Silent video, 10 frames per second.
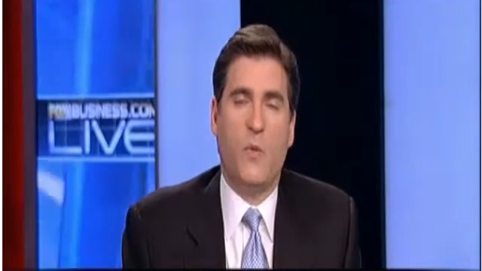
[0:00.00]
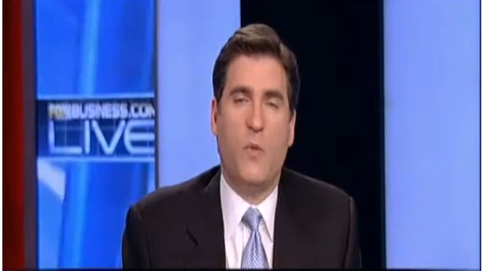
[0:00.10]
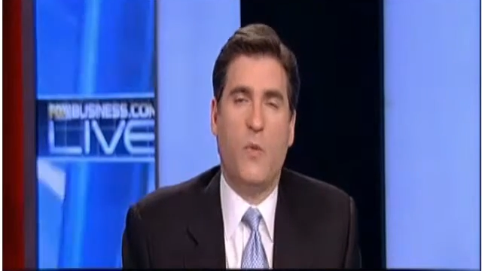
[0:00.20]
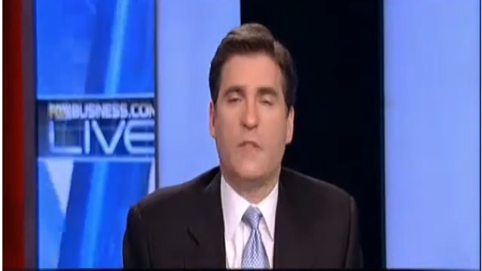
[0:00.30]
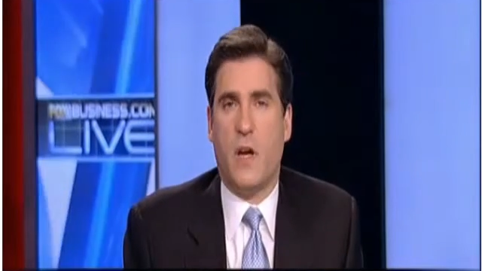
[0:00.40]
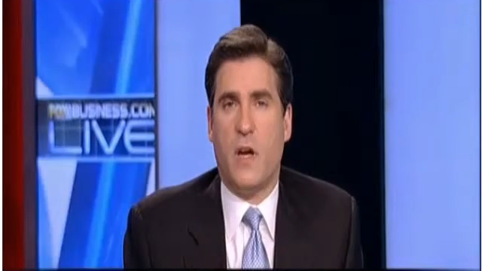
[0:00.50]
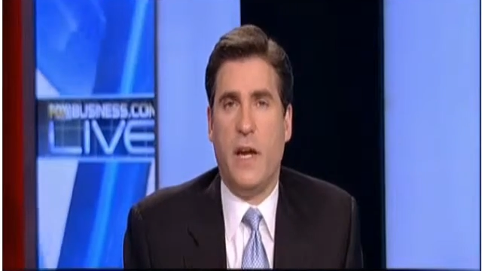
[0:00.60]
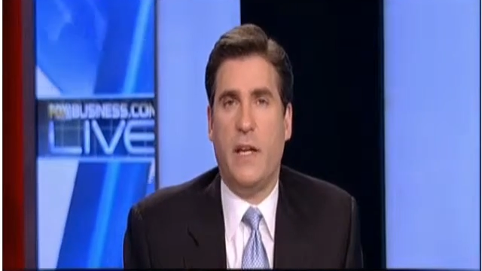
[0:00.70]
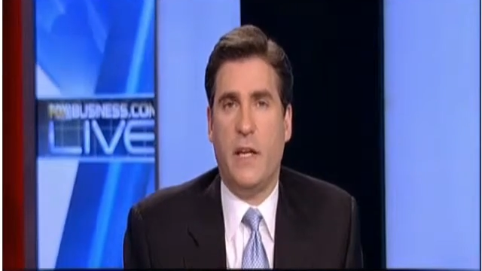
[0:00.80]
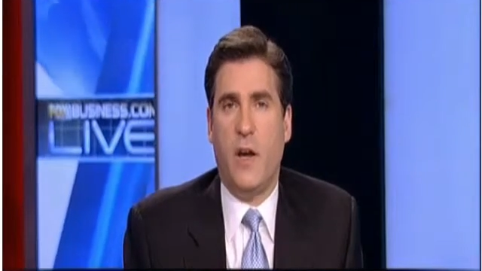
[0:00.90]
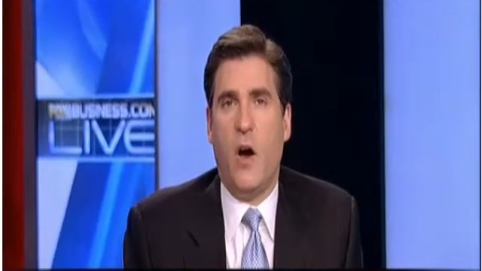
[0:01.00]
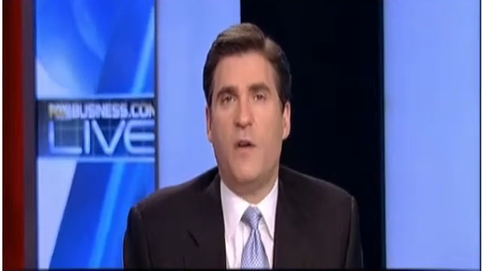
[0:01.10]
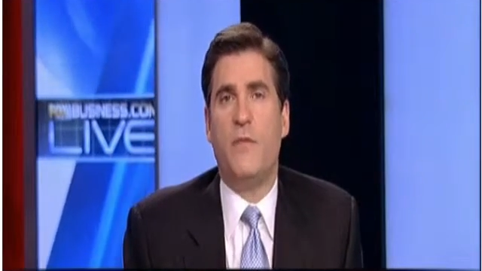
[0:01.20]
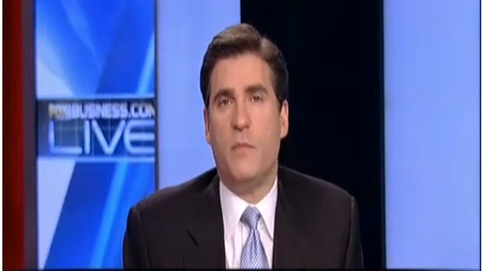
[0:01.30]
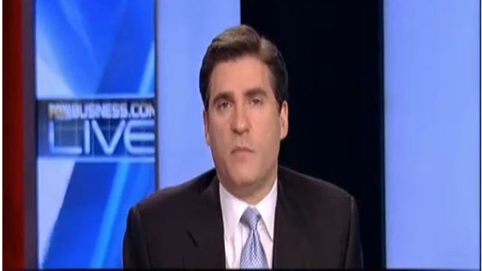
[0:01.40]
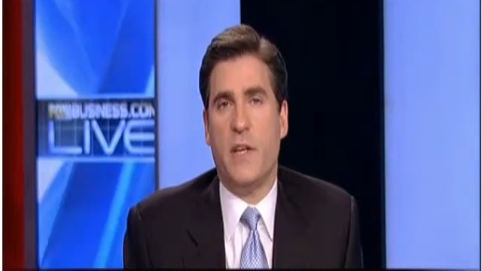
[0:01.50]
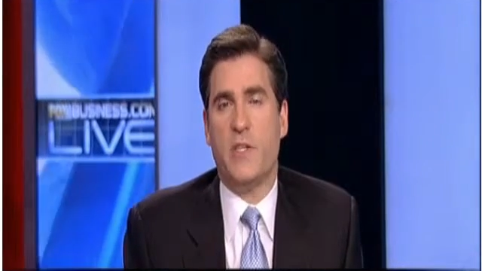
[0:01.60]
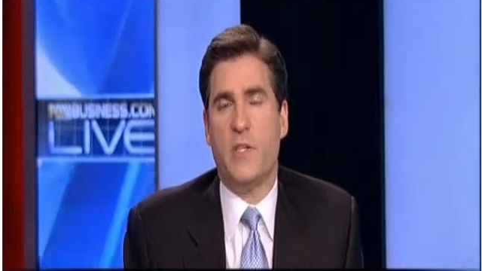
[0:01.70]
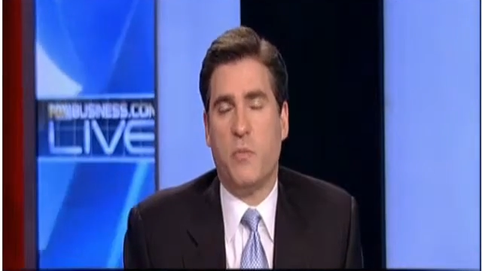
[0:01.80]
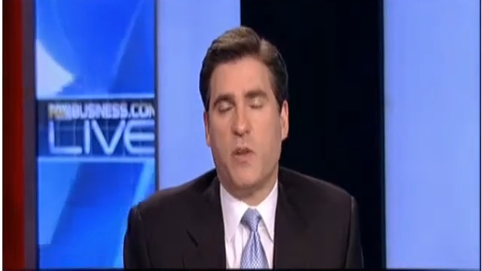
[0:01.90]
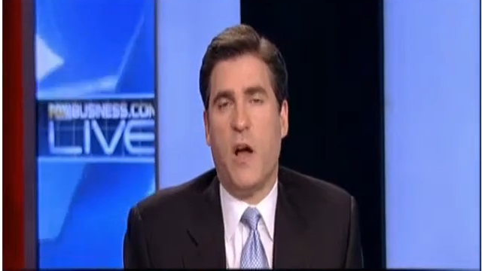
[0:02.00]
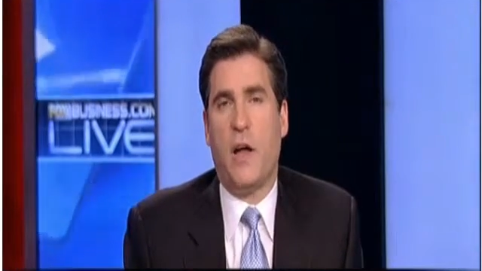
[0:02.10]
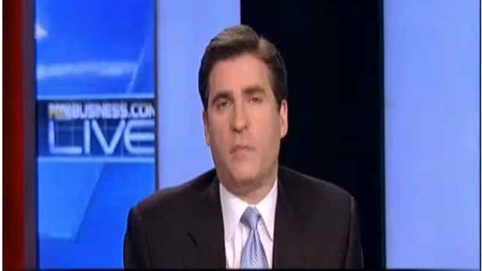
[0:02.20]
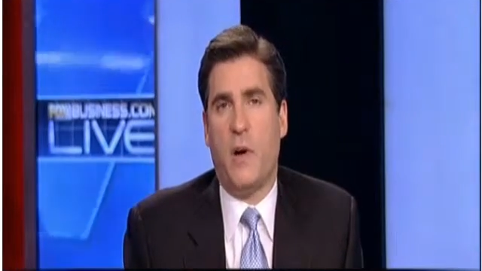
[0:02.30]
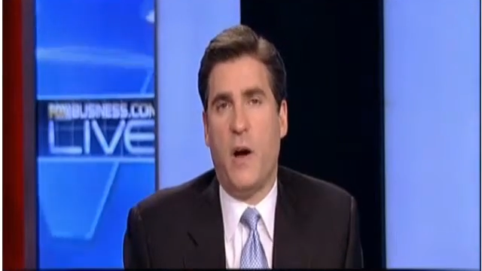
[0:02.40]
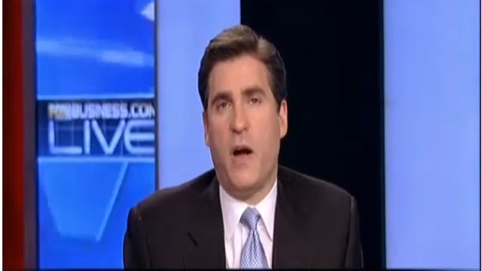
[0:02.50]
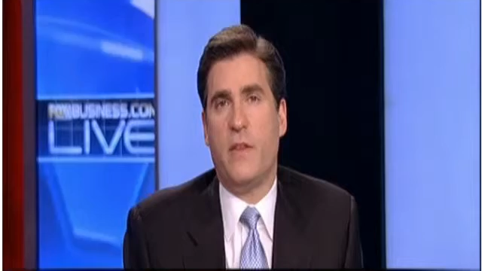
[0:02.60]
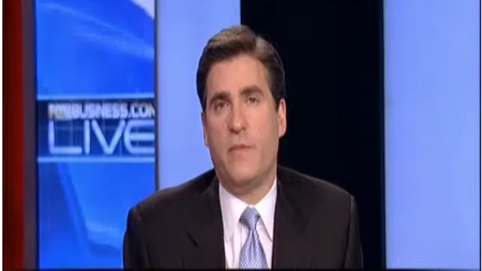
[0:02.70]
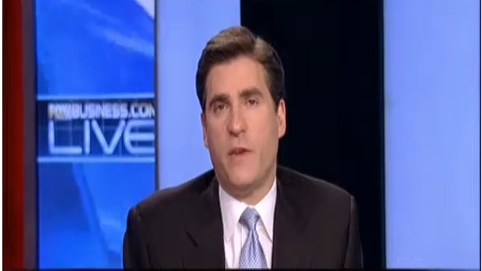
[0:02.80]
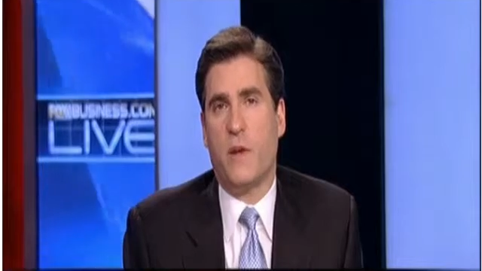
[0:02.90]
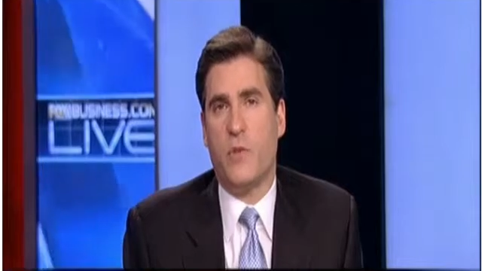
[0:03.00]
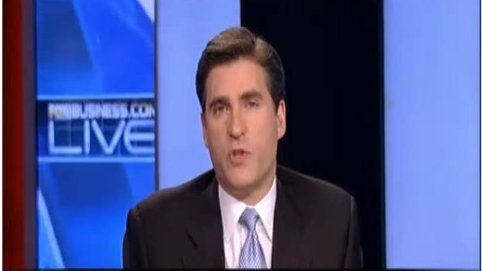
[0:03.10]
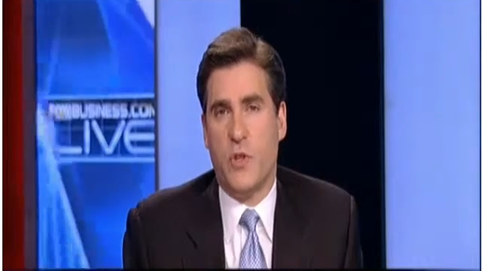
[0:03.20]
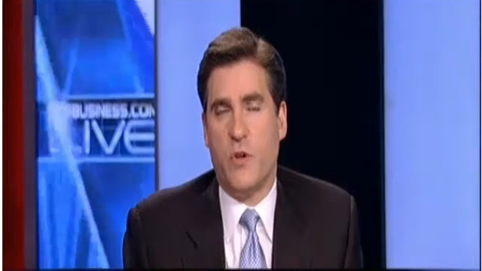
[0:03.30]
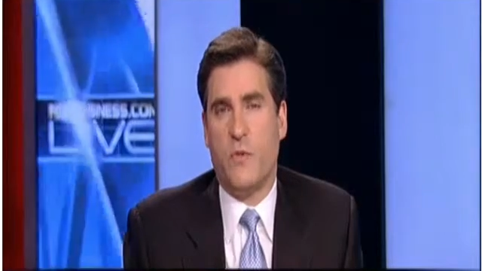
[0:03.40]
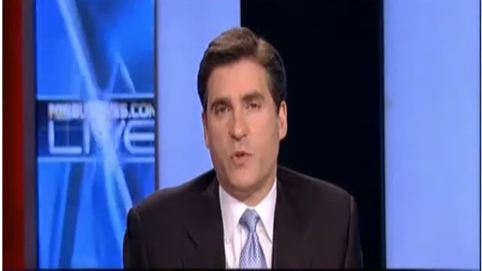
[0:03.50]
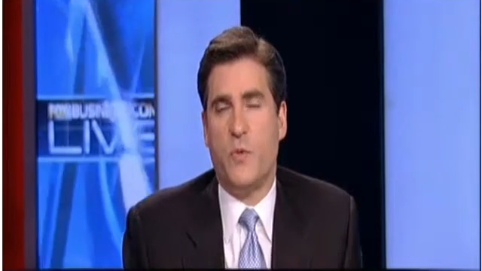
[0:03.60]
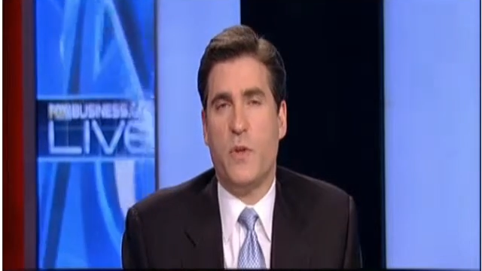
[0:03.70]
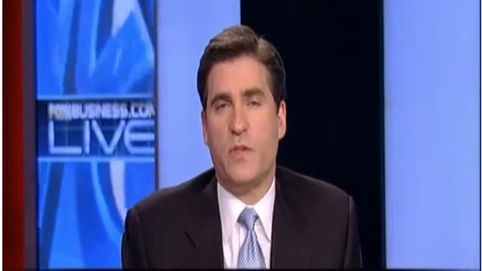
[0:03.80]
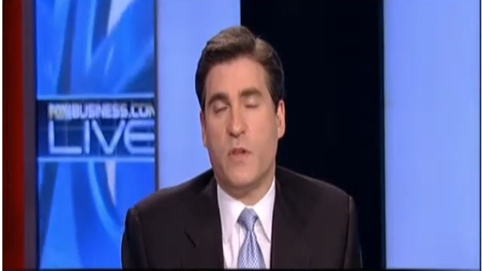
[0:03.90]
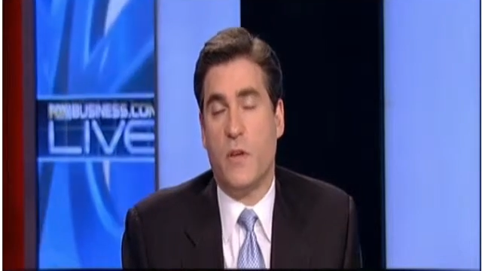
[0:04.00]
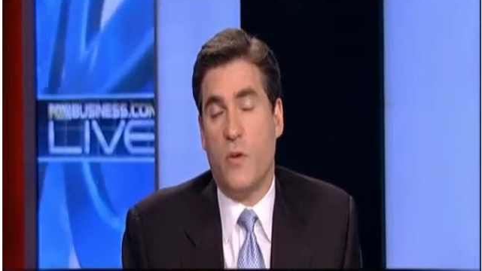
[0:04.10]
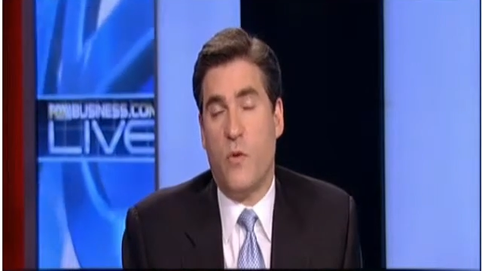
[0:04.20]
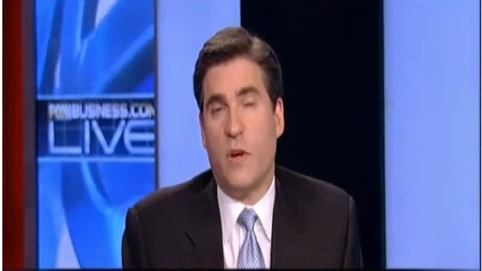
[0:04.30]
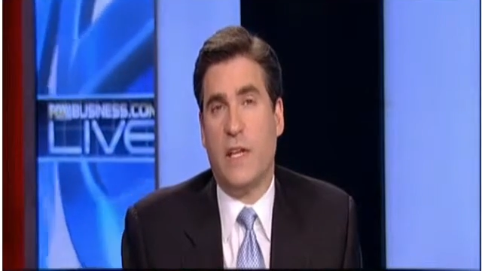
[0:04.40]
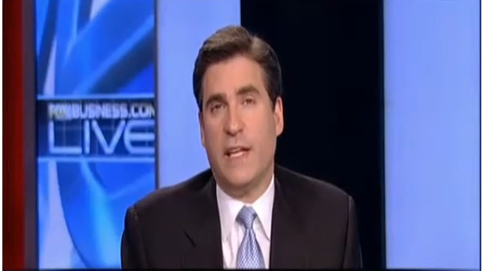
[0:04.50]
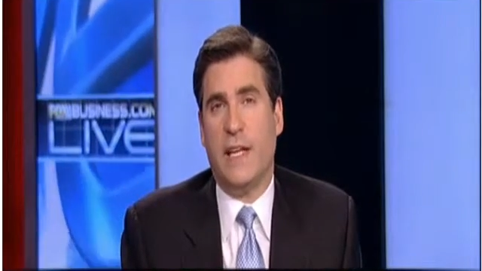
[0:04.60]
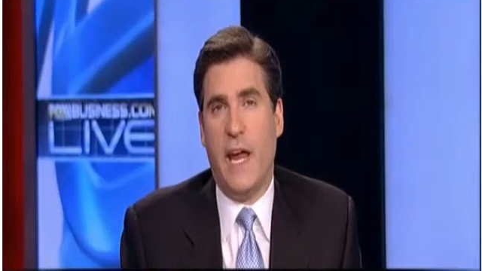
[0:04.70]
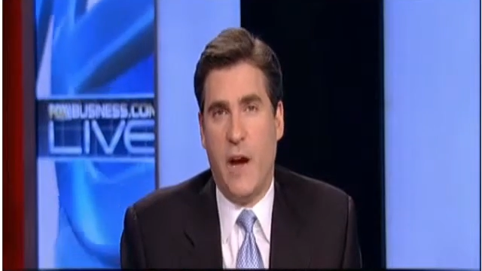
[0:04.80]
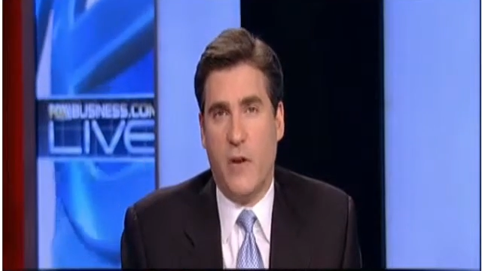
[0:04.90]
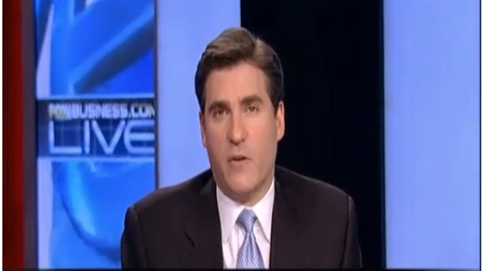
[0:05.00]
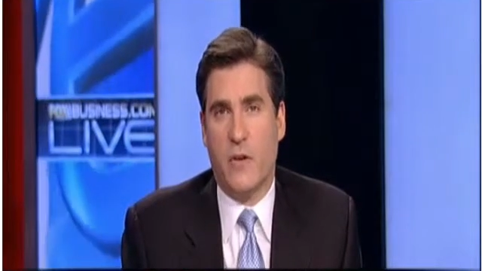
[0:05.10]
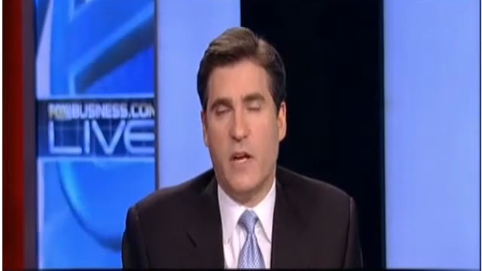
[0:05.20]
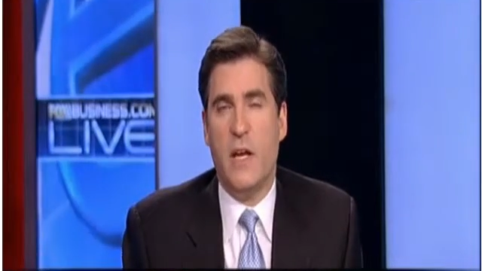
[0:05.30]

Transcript: was the tightening of the money supply by the Federal Reserve, which was accordingly an error.